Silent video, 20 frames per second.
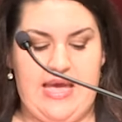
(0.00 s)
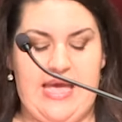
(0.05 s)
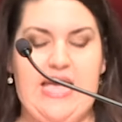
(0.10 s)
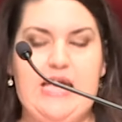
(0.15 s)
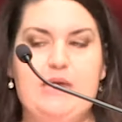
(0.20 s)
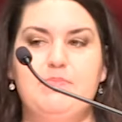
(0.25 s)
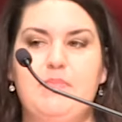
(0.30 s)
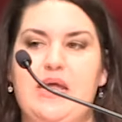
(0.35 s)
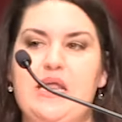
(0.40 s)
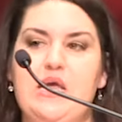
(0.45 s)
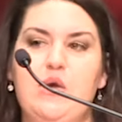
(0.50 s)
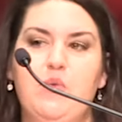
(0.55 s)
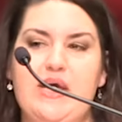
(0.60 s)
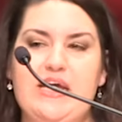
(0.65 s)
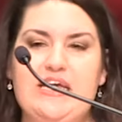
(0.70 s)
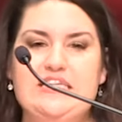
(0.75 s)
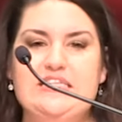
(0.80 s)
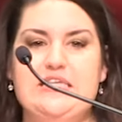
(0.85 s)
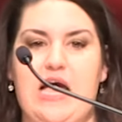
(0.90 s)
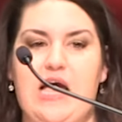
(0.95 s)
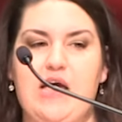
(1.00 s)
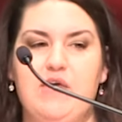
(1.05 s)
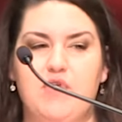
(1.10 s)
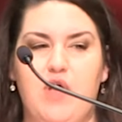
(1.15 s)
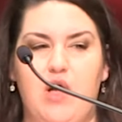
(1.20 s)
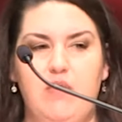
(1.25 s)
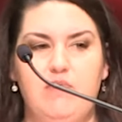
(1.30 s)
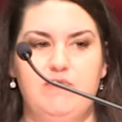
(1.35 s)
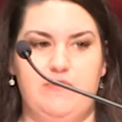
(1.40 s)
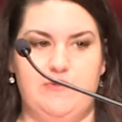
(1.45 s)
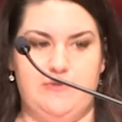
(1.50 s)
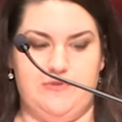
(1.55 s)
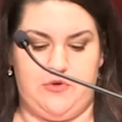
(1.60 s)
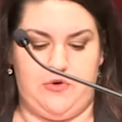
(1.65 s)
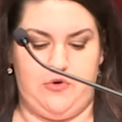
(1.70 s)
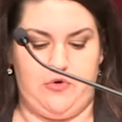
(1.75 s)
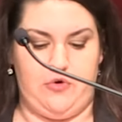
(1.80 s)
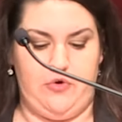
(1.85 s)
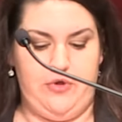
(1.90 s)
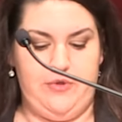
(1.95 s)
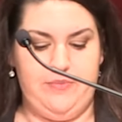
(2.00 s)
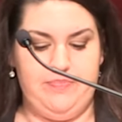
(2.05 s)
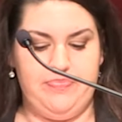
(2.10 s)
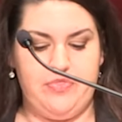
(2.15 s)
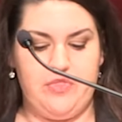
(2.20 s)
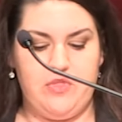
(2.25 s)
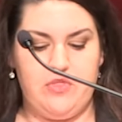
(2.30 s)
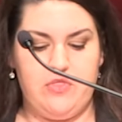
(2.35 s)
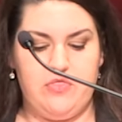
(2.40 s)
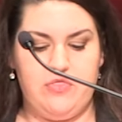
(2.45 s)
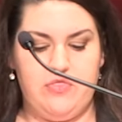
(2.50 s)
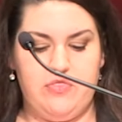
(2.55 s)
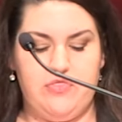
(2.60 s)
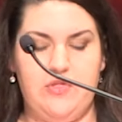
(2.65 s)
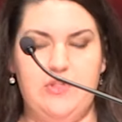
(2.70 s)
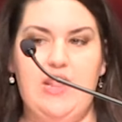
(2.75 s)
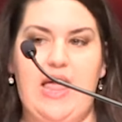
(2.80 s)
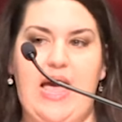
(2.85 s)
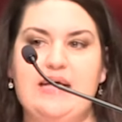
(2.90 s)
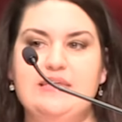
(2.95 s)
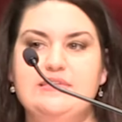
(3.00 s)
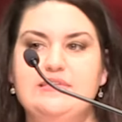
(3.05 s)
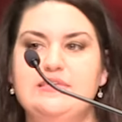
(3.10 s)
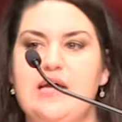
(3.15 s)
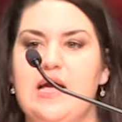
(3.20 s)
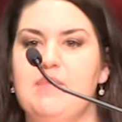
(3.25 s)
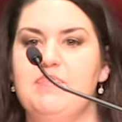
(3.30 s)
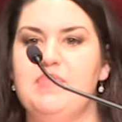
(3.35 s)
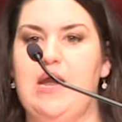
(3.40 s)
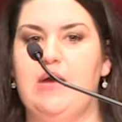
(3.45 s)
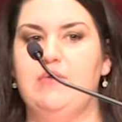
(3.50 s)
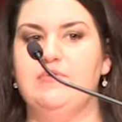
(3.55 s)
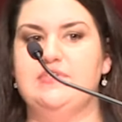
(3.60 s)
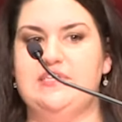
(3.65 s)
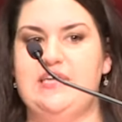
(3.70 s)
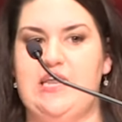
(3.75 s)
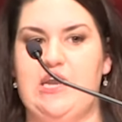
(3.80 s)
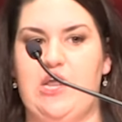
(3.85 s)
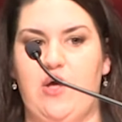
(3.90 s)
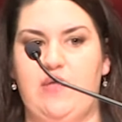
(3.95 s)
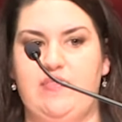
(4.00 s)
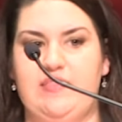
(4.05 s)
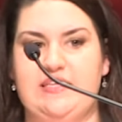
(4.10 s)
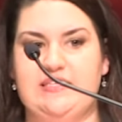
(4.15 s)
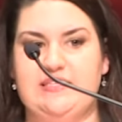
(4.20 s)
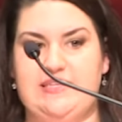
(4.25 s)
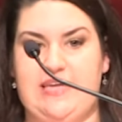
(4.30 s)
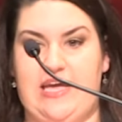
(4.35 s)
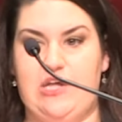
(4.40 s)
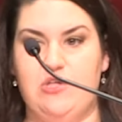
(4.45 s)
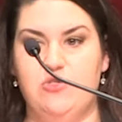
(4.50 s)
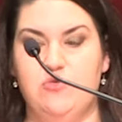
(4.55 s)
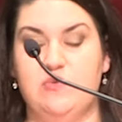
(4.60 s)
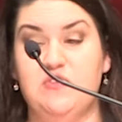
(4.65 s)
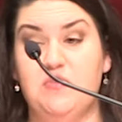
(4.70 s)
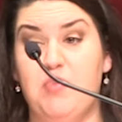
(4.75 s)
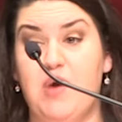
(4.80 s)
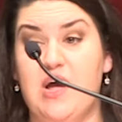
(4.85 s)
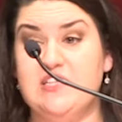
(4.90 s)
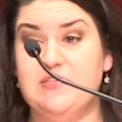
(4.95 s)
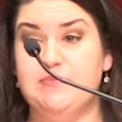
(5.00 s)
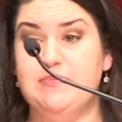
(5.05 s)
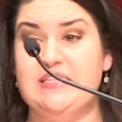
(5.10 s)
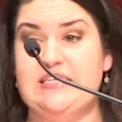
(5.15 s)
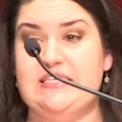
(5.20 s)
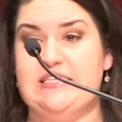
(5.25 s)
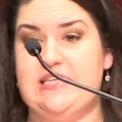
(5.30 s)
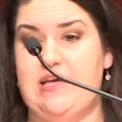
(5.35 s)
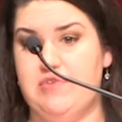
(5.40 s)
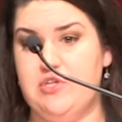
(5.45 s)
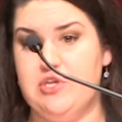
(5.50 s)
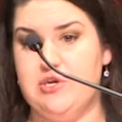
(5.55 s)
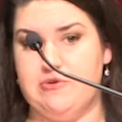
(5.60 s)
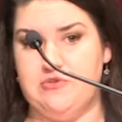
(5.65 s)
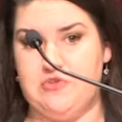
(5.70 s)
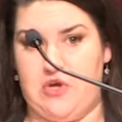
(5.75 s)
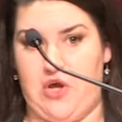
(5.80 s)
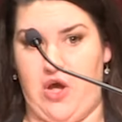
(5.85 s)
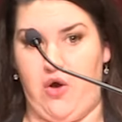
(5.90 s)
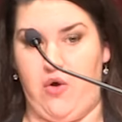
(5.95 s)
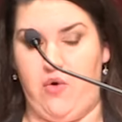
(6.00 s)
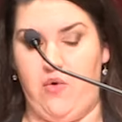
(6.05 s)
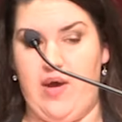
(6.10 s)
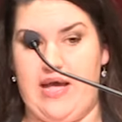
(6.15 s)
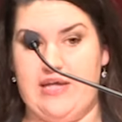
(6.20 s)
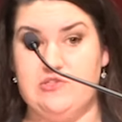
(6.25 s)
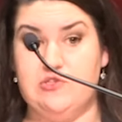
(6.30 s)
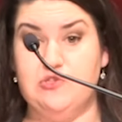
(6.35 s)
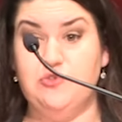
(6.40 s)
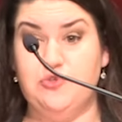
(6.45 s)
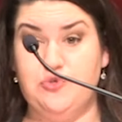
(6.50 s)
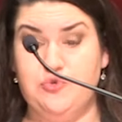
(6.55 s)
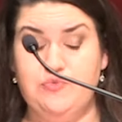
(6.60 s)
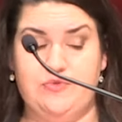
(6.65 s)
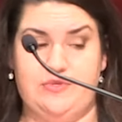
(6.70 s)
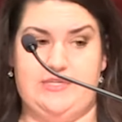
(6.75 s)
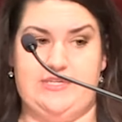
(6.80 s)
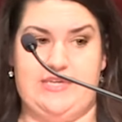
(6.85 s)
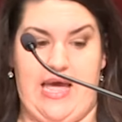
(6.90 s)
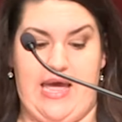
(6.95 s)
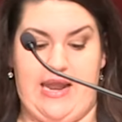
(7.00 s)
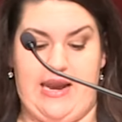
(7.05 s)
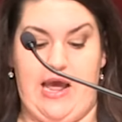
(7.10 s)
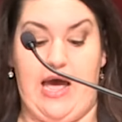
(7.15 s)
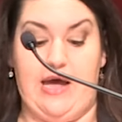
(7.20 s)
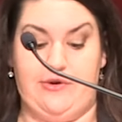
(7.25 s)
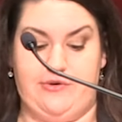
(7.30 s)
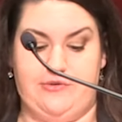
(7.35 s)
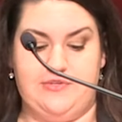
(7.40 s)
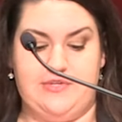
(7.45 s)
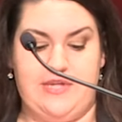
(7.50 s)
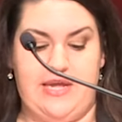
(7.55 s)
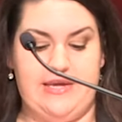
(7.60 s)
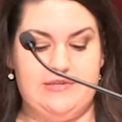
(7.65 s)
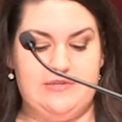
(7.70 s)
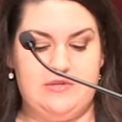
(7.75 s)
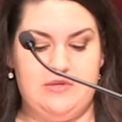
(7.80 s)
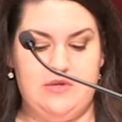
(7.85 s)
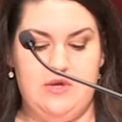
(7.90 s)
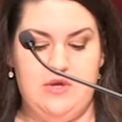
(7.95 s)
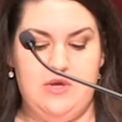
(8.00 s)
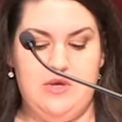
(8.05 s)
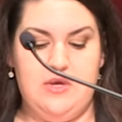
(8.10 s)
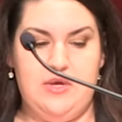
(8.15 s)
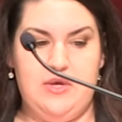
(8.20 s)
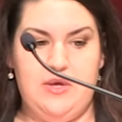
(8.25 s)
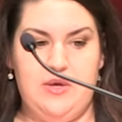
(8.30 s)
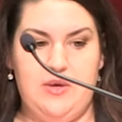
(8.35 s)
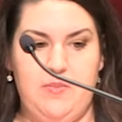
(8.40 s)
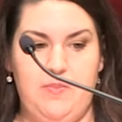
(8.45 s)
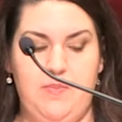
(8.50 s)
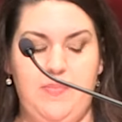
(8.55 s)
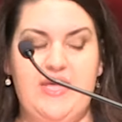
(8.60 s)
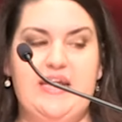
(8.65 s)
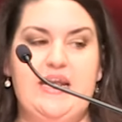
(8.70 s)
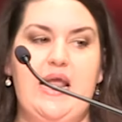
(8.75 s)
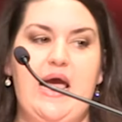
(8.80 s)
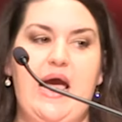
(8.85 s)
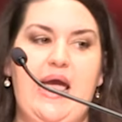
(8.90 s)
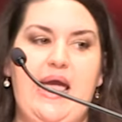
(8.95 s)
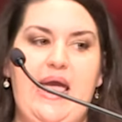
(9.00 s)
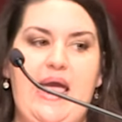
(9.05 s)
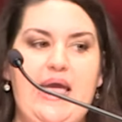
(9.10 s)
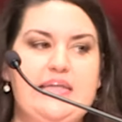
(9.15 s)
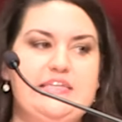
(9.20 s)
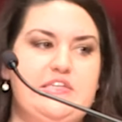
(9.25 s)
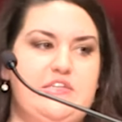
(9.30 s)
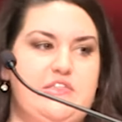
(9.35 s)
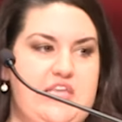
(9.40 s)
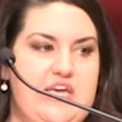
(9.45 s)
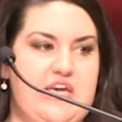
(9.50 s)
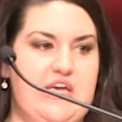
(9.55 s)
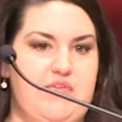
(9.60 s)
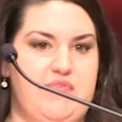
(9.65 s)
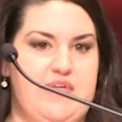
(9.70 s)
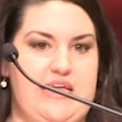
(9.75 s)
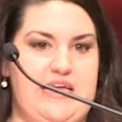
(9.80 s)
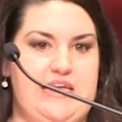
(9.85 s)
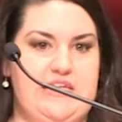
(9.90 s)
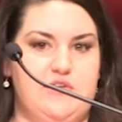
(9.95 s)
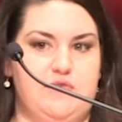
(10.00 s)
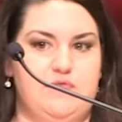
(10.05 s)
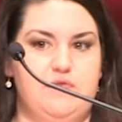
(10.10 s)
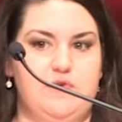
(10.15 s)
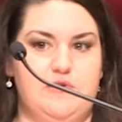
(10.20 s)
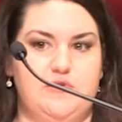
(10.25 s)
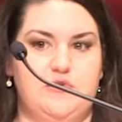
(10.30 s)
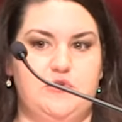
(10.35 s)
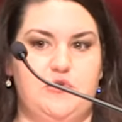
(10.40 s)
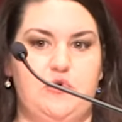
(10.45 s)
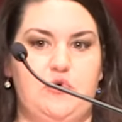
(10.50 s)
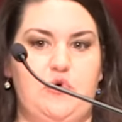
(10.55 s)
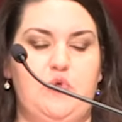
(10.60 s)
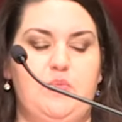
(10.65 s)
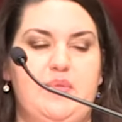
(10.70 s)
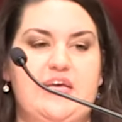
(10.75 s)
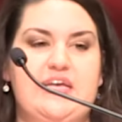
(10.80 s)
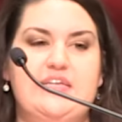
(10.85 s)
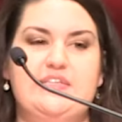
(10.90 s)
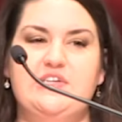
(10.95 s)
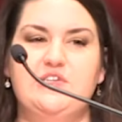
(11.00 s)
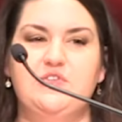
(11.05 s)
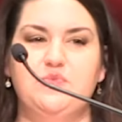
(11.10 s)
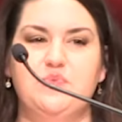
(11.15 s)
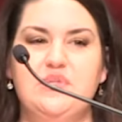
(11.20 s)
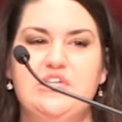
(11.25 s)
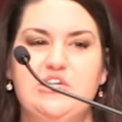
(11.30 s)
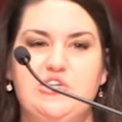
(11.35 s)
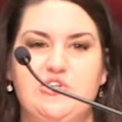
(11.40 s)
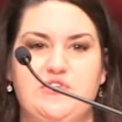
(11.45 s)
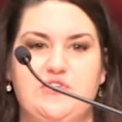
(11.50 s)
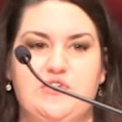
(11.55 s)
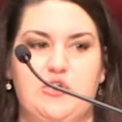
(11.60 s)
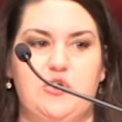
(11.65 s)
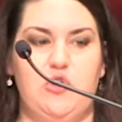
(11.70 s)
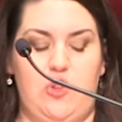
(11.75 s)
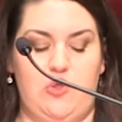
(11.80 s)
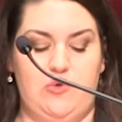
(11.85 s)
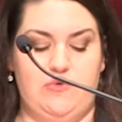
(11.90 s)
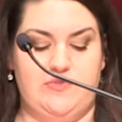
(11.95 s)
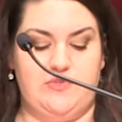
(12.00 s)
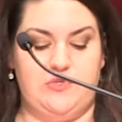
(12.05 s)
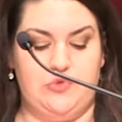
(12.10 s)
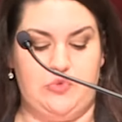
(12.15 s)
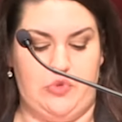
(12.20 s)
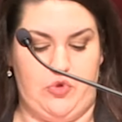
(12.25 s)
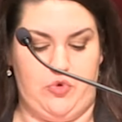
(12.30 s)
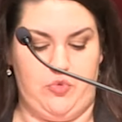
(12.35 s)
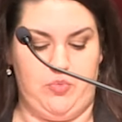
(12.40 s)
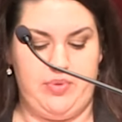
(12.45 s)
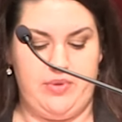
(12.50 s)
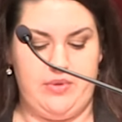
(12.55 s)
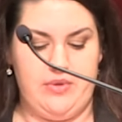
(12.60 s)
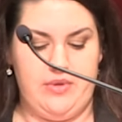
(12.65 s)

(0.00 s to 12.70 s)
In many ways, I have come full circle. The last time that I was standing on this stage was approximately 7 years ago as a student at Honors Night. But I hate to think of it as a full circle because that's really just a closed loop.